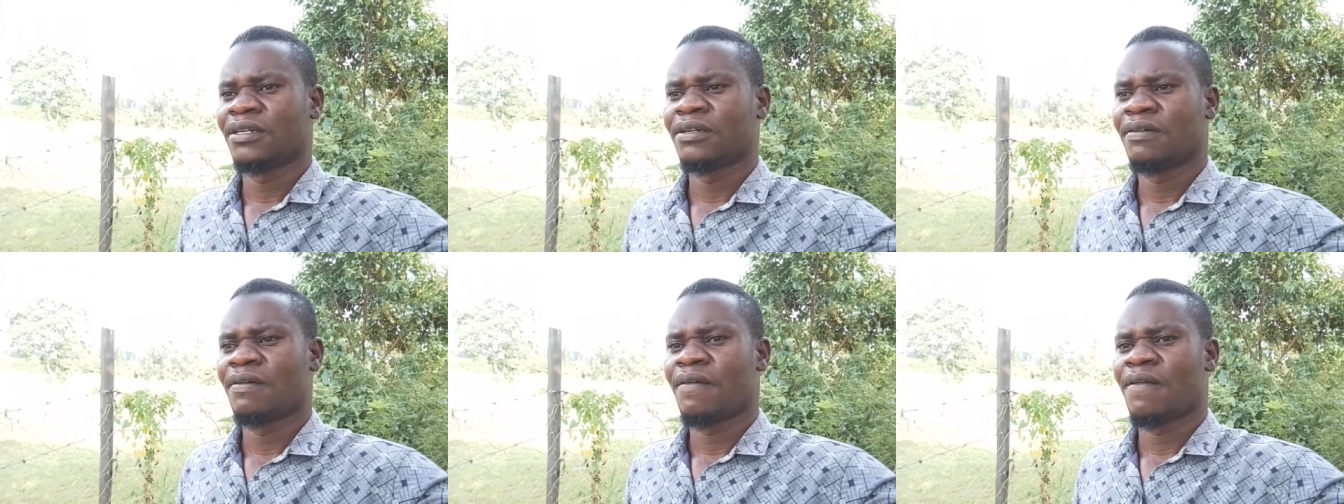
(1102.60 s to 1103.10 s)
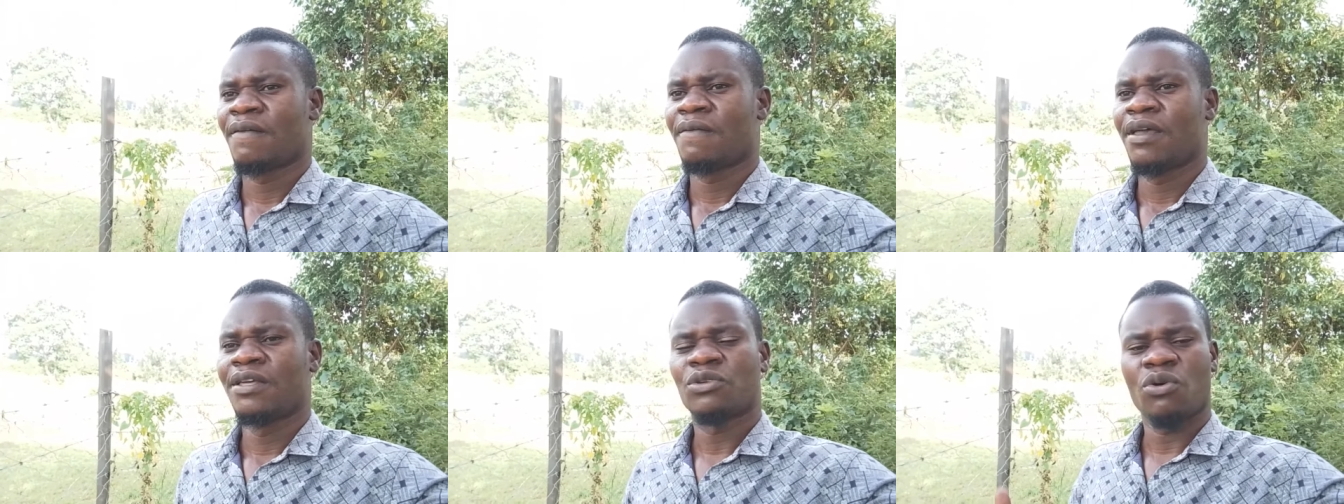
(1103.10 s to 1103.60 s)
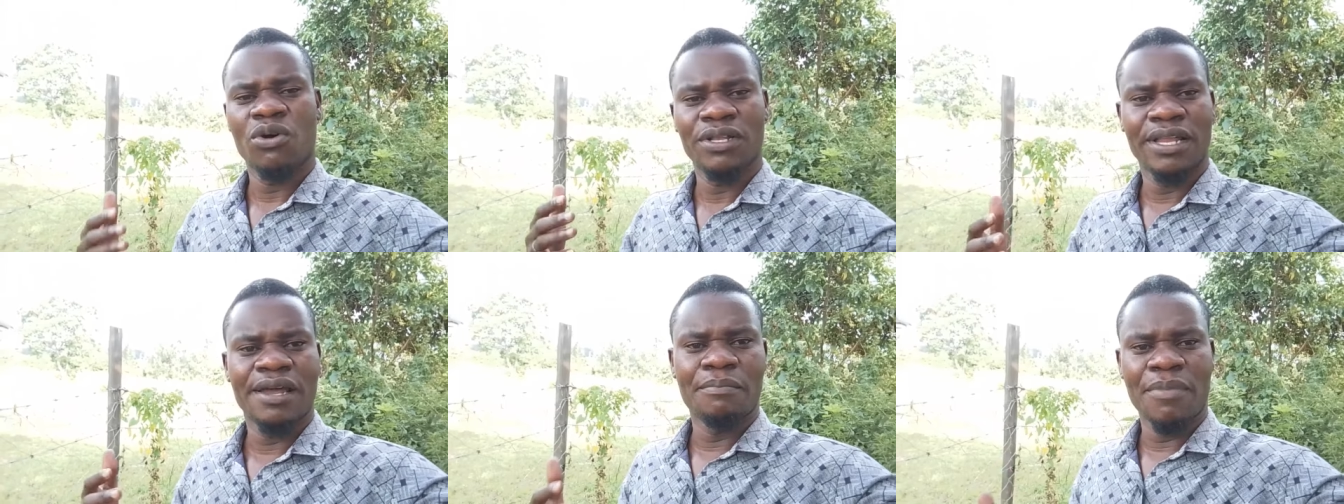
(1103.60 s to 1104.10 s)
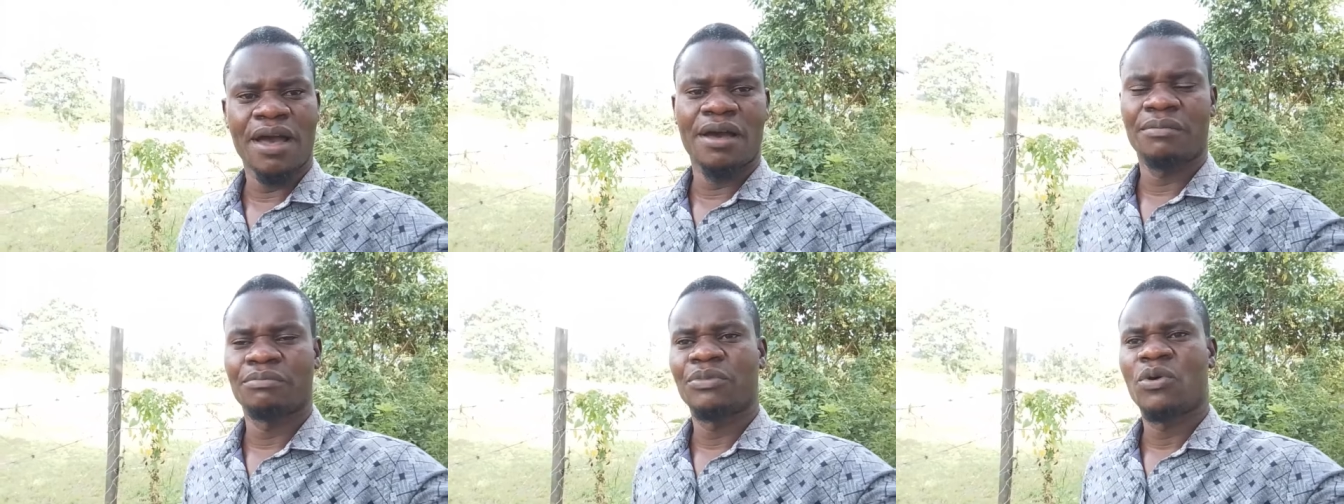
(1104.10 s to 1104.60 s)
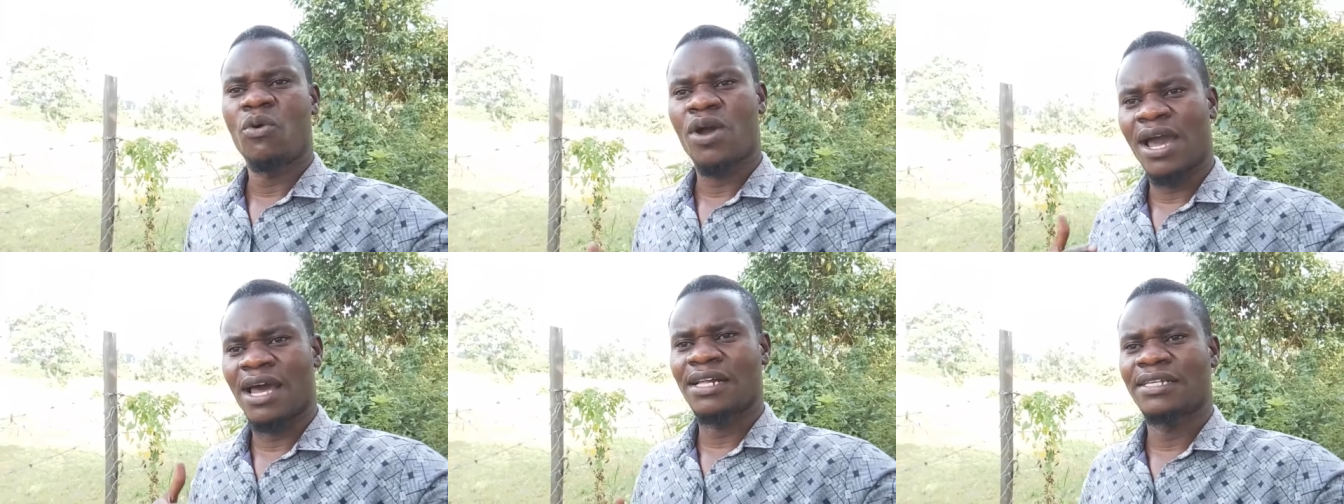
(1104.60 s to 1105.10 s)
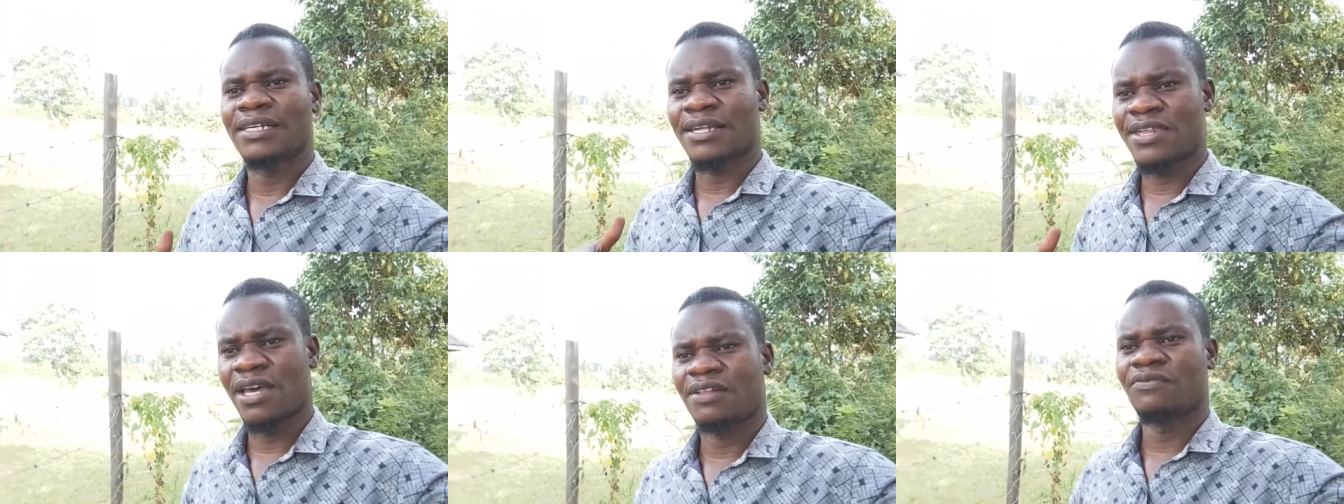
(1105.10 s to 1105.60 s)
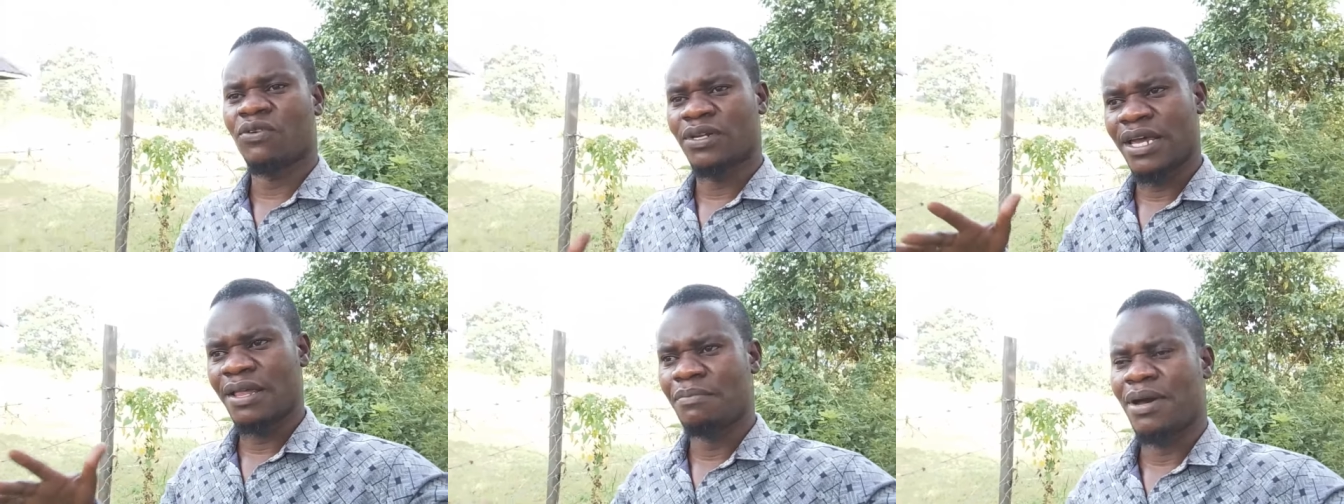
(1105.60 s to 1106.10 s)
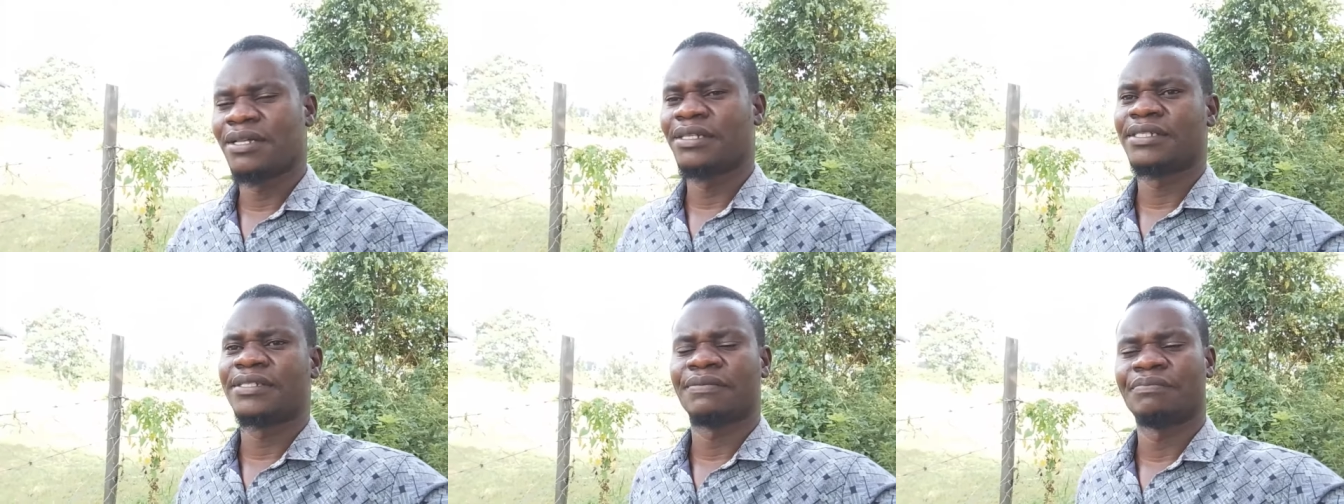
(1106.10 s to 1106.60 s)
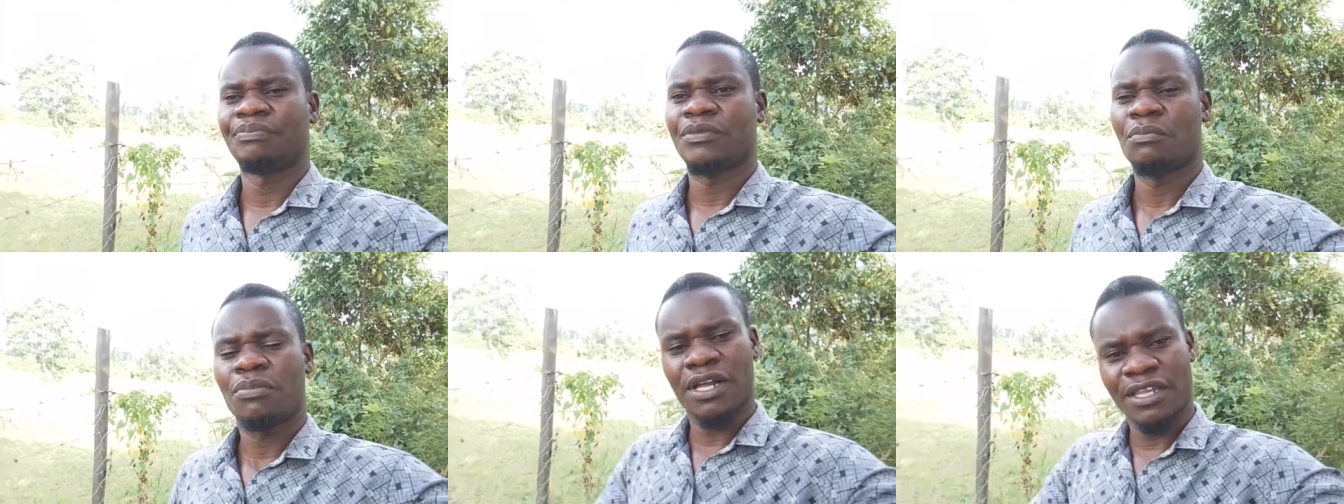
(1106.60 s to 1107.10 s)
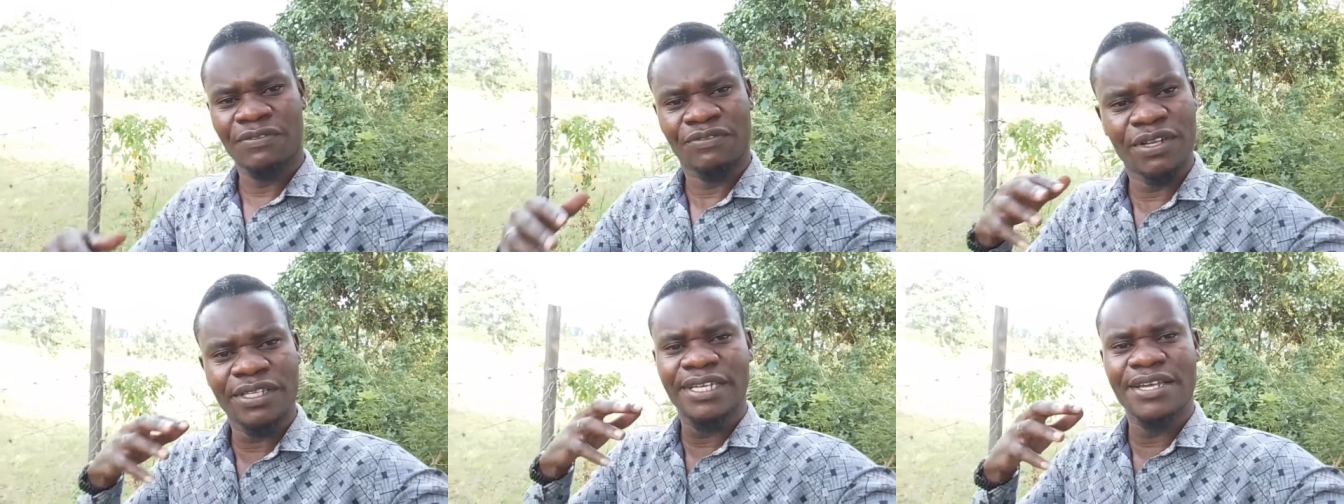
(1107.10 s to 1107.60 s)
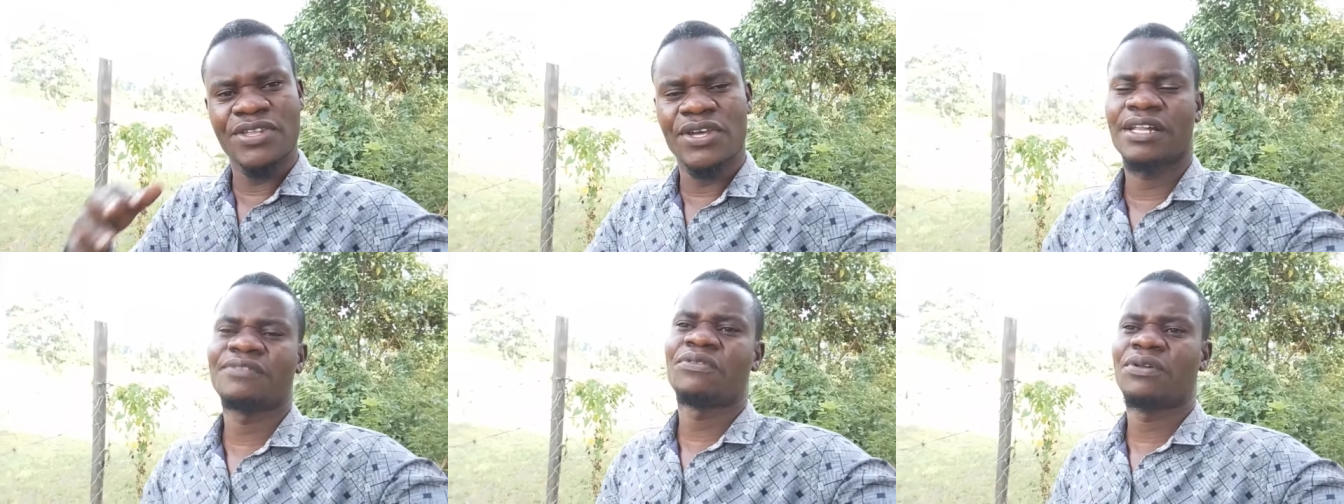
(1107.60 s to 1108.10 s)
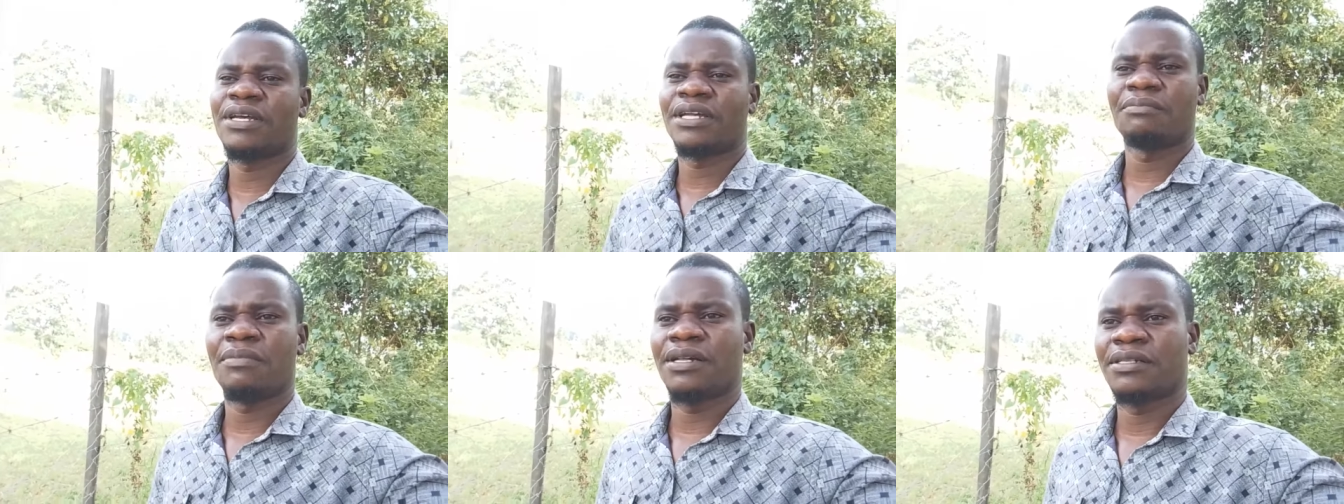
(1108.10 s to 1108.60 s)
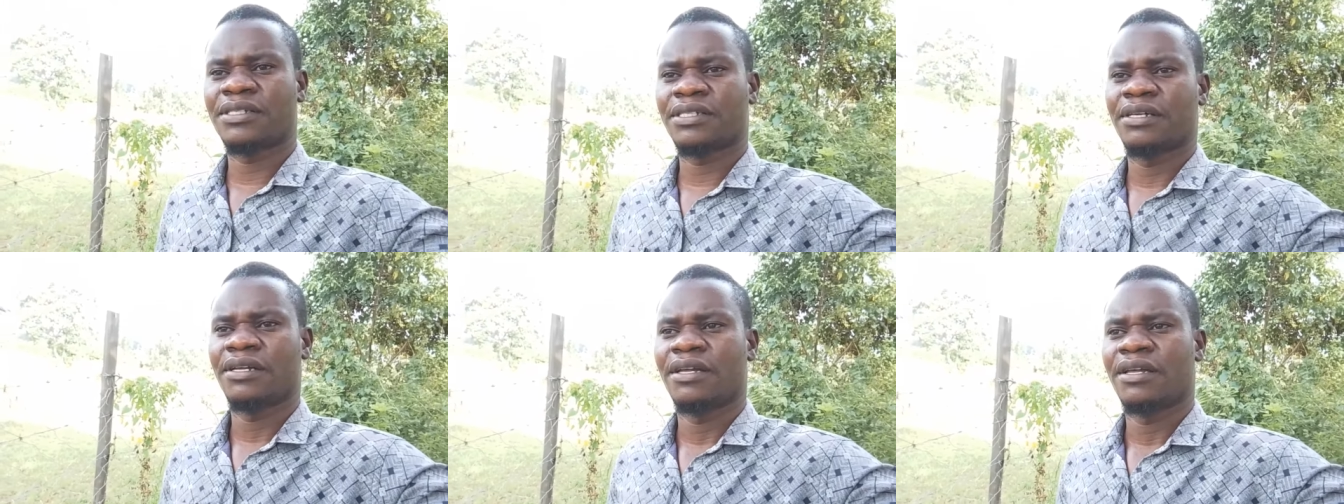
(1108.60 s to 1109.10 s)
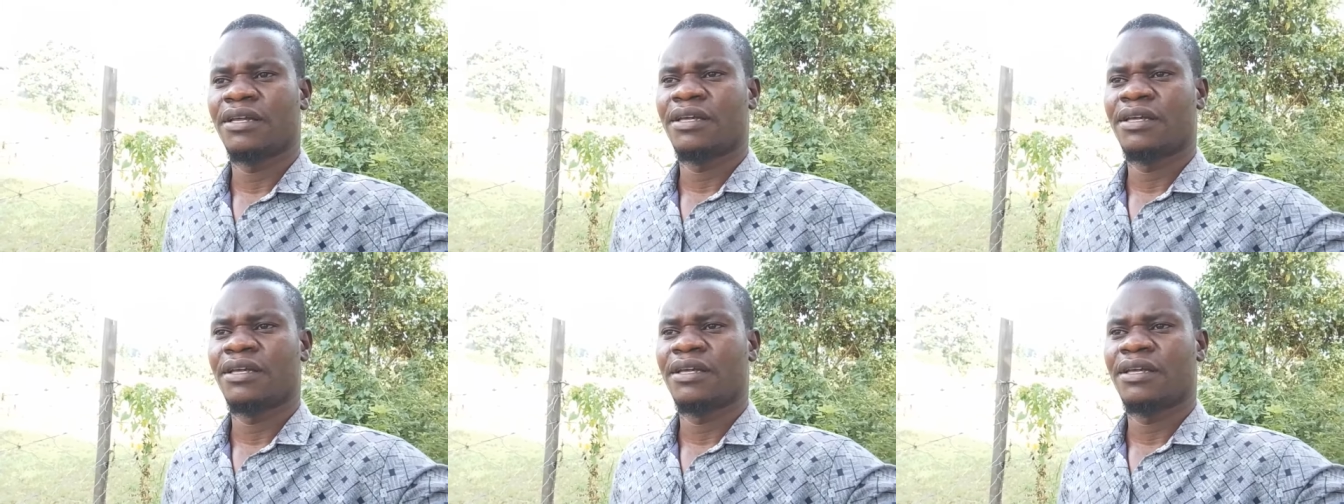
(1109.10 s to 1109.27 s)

it's only a mom who carries a child for nine months, breastfeeds the child for nine months, you know.